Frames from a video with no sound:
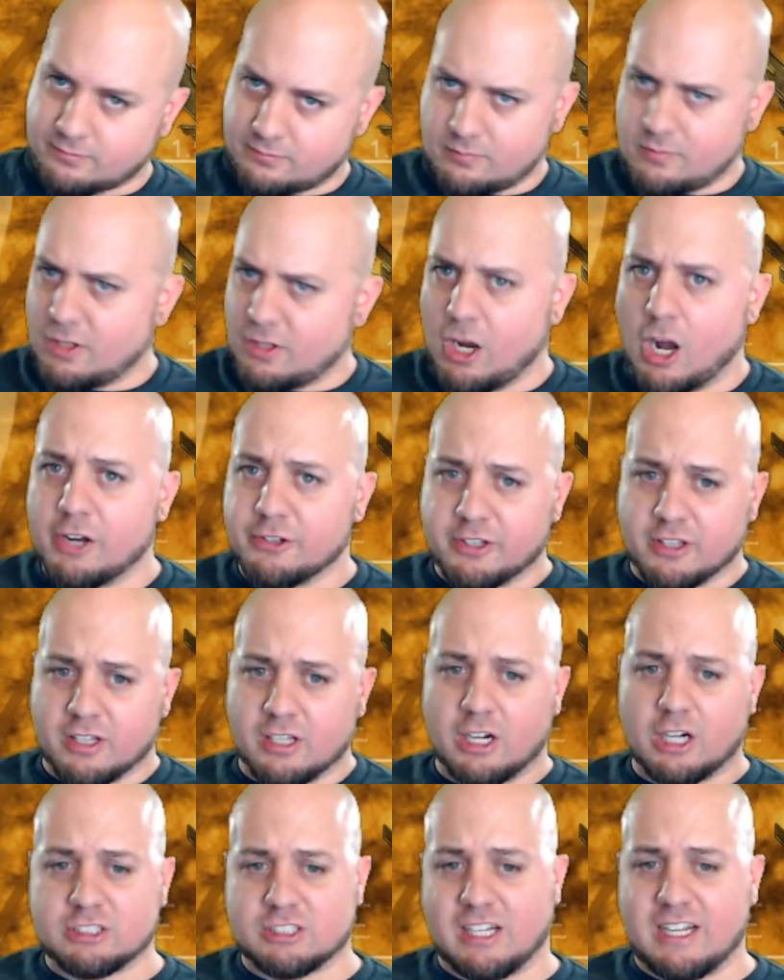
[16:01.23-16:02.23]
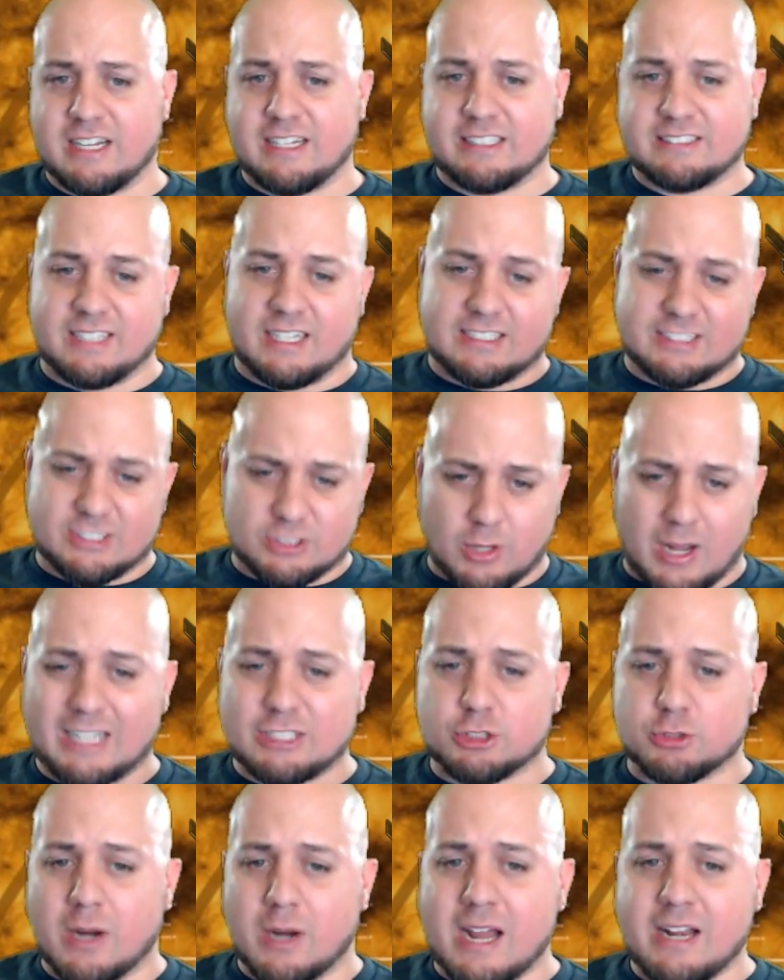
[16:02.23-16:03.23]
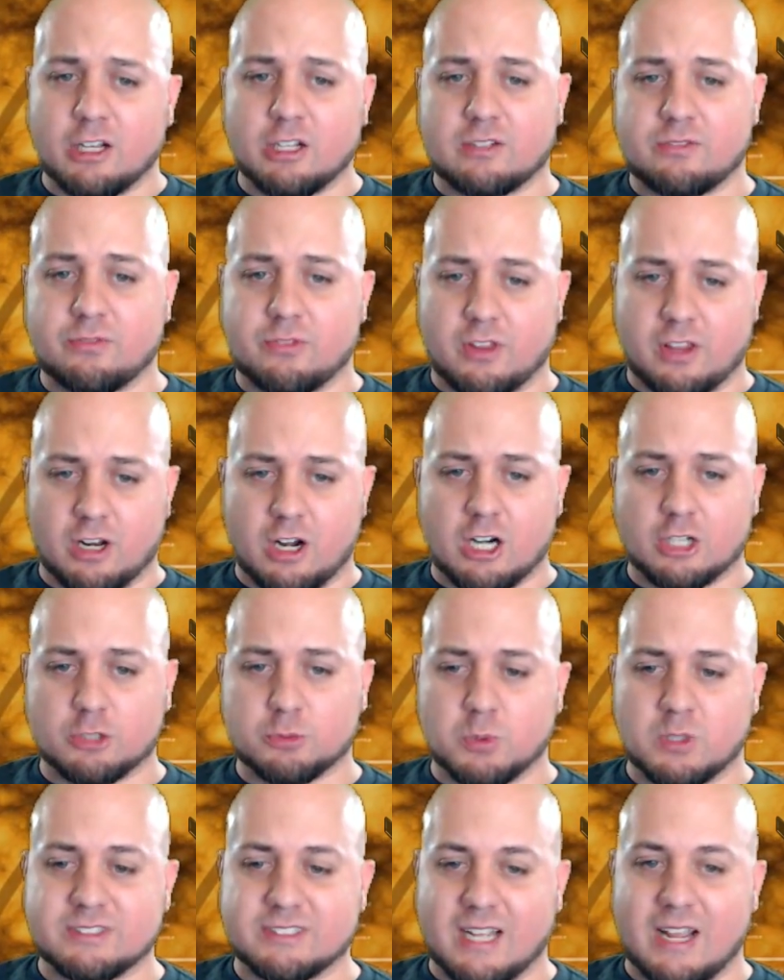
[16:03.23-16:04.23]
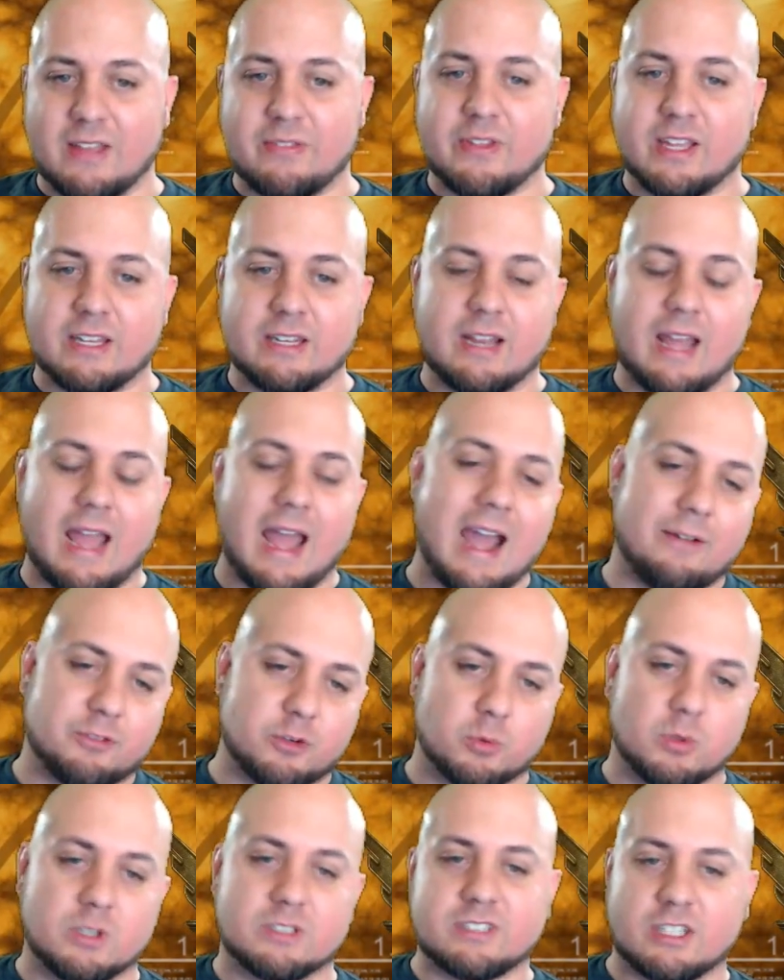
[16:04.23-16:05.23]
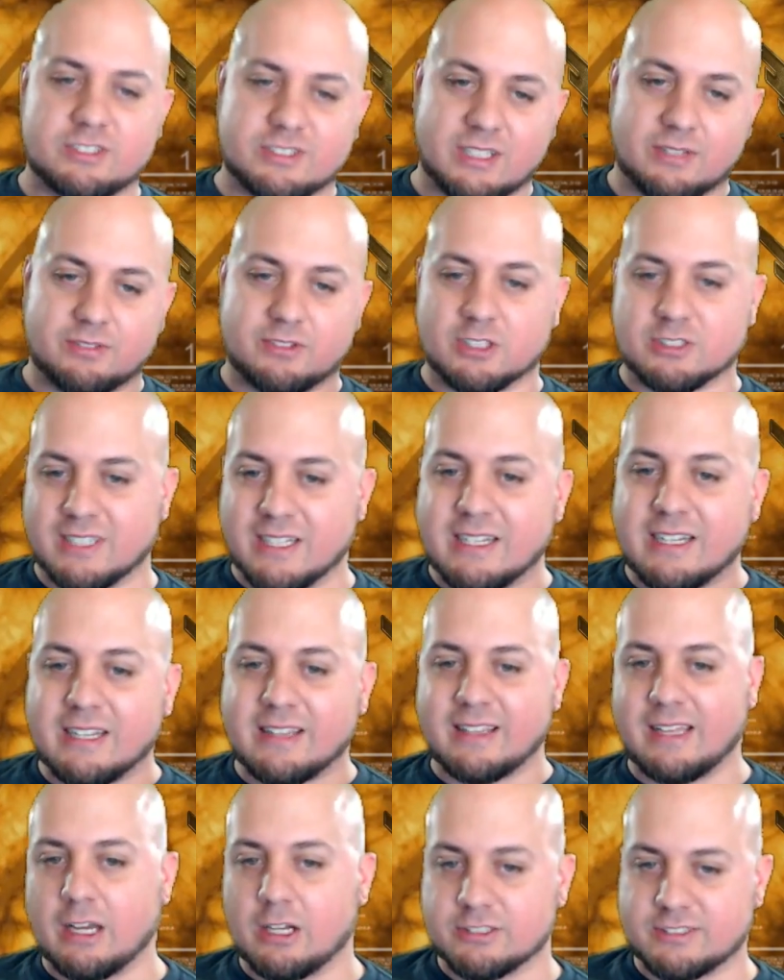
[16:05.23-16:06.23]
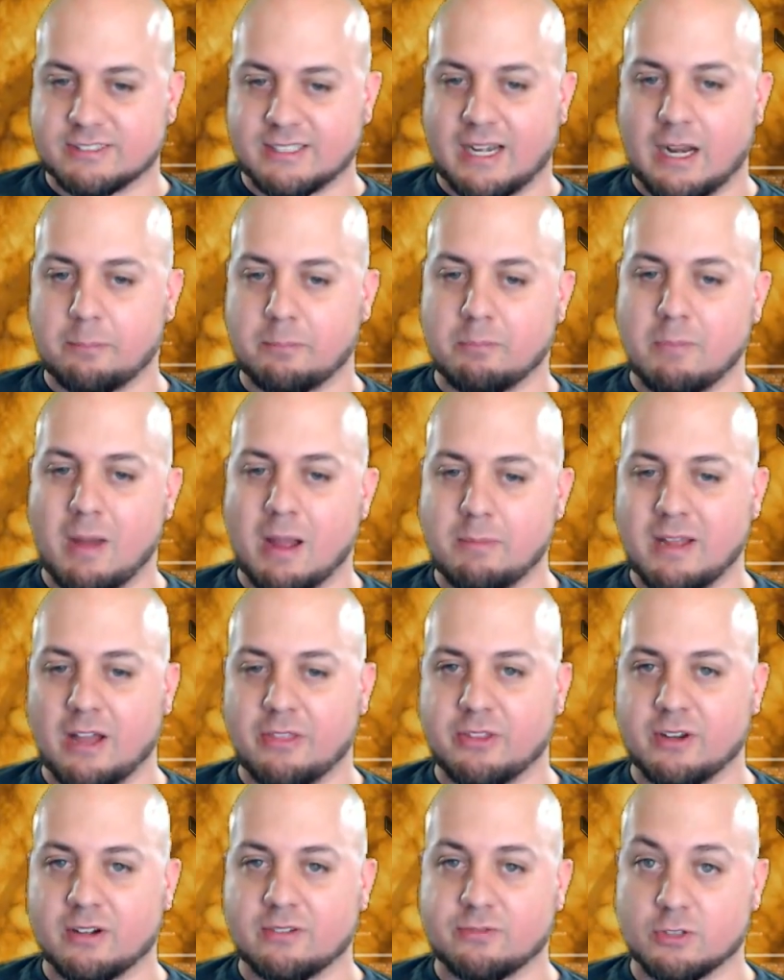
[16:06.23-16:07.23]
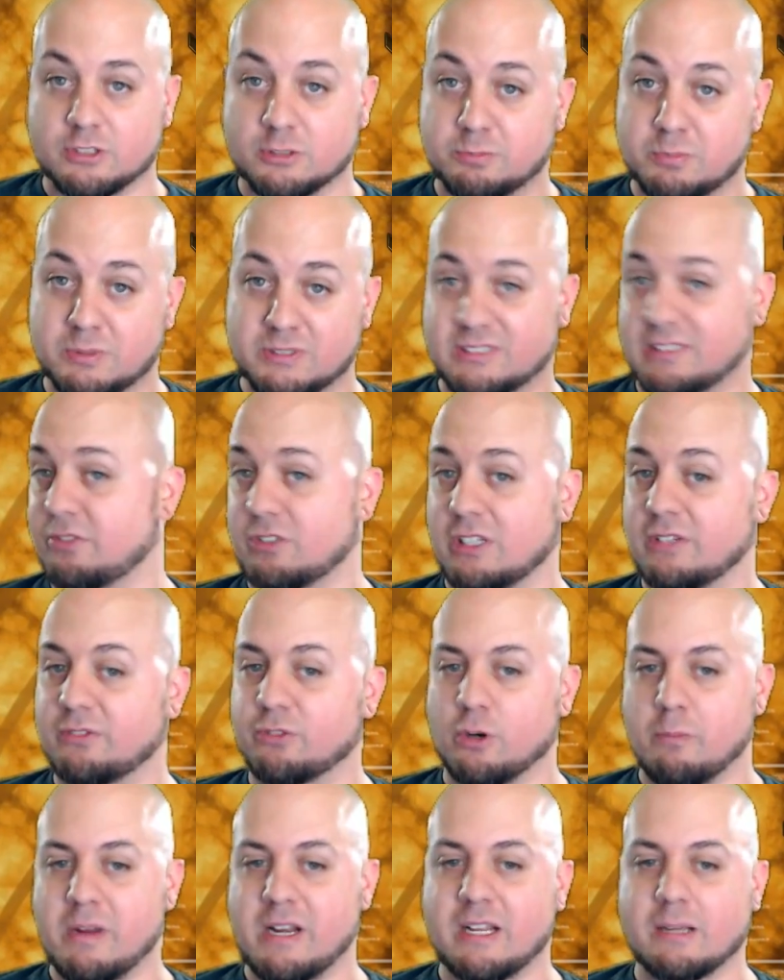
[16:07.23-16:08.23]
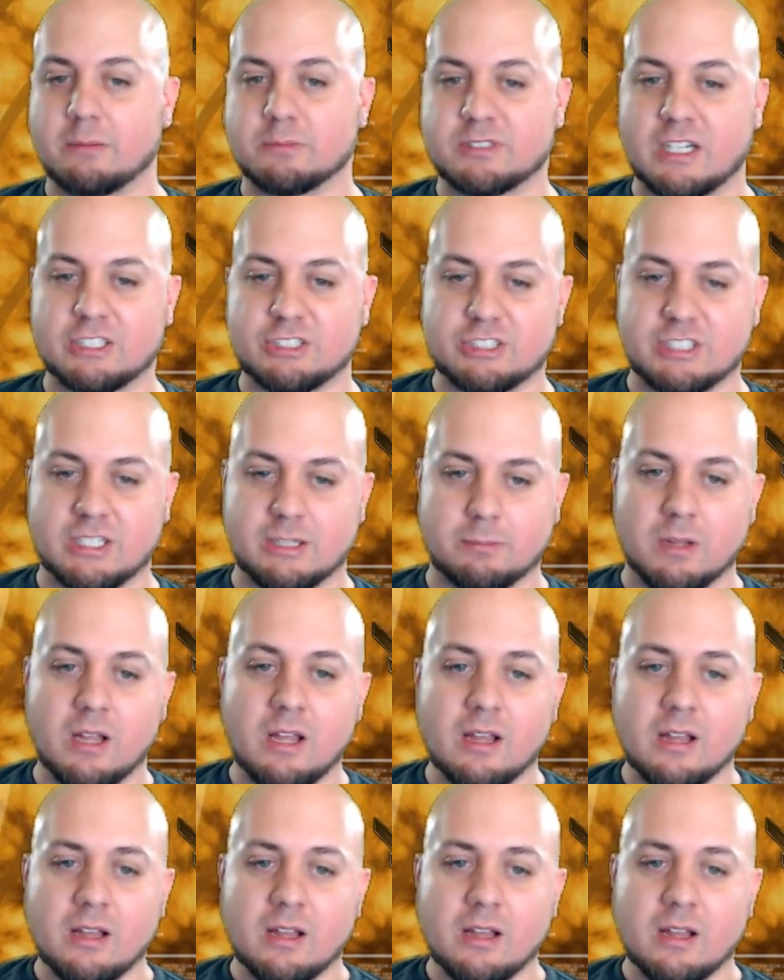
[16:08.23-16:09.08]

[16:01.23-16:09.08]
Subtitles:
onto the large landing size. So I try to look for the large ones, and then afterwards I'll see if there's anything else that might be out there for specifically for a medium-sized ship.